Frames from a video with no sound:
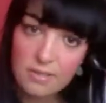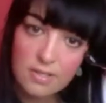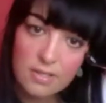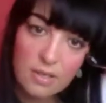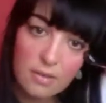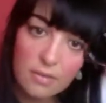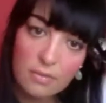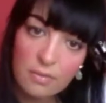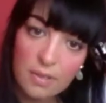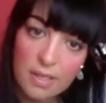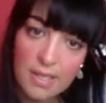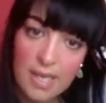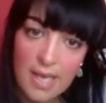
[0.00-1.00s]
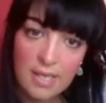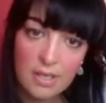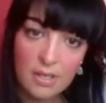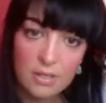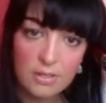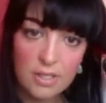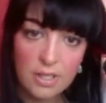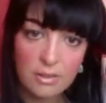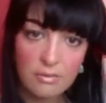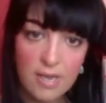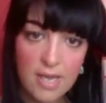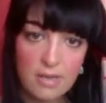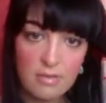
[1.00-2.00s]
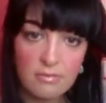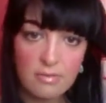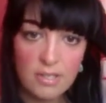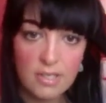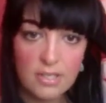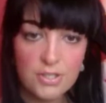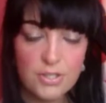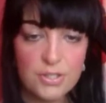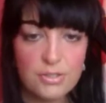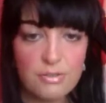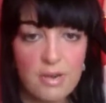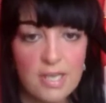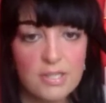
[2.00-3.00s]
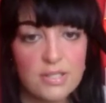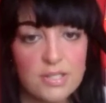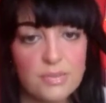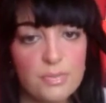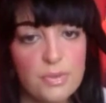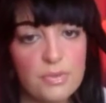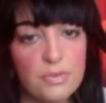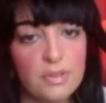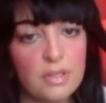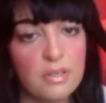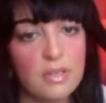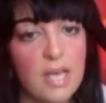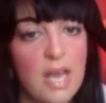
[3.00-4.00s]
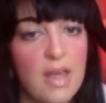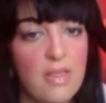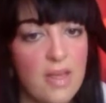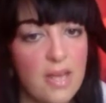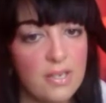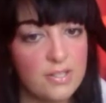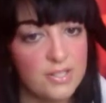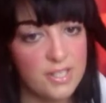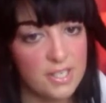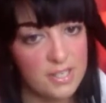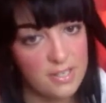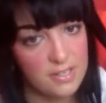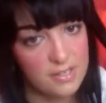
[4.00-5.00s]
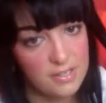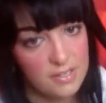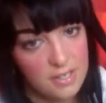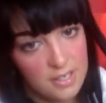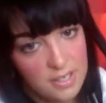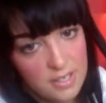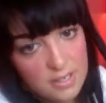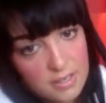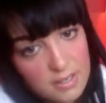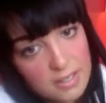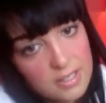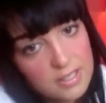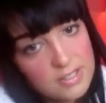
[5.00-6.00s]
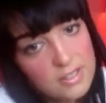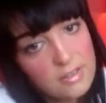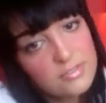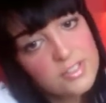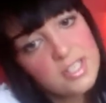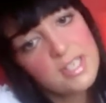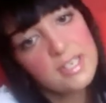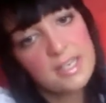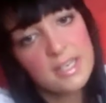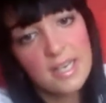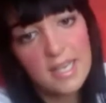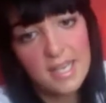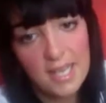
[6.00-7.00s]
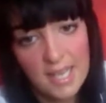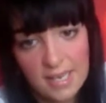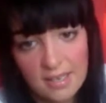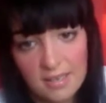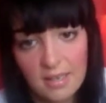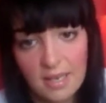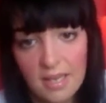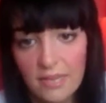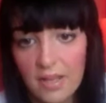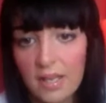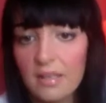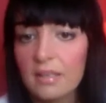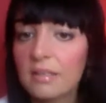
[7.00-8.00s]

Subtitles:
so again trying to create a really straight, smooth look, and then you're sort of turning it in like that.